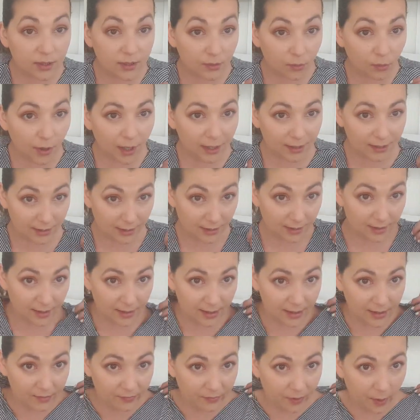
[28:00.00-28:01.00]
the water
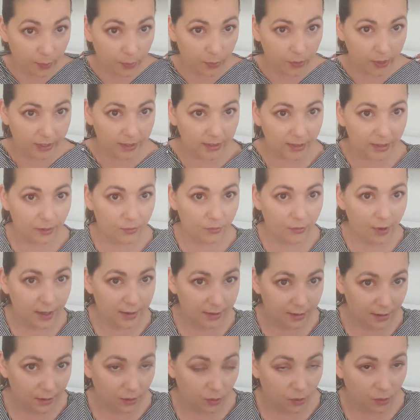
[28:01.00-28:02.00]
is evaporating
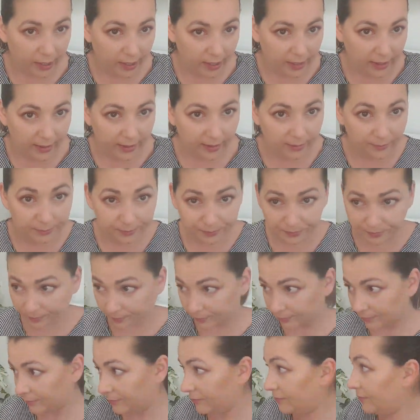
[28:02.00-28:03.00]
rather quickly.
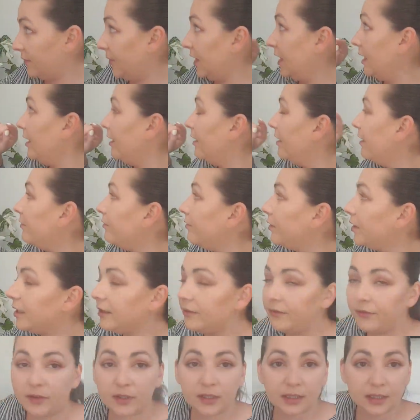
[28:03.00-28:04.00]
Even
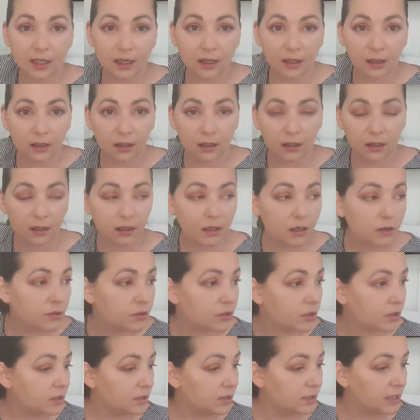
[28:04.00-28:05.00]
if it's a
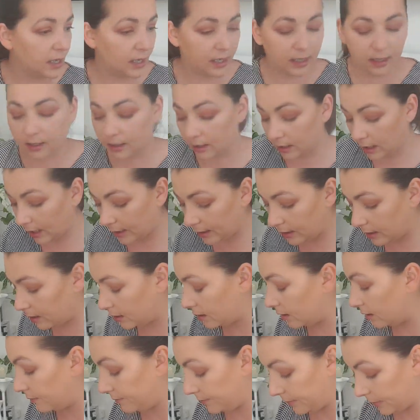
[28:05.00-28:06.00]
closed container, like
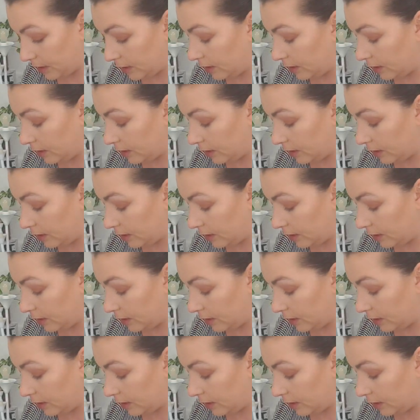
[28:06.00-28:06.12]
a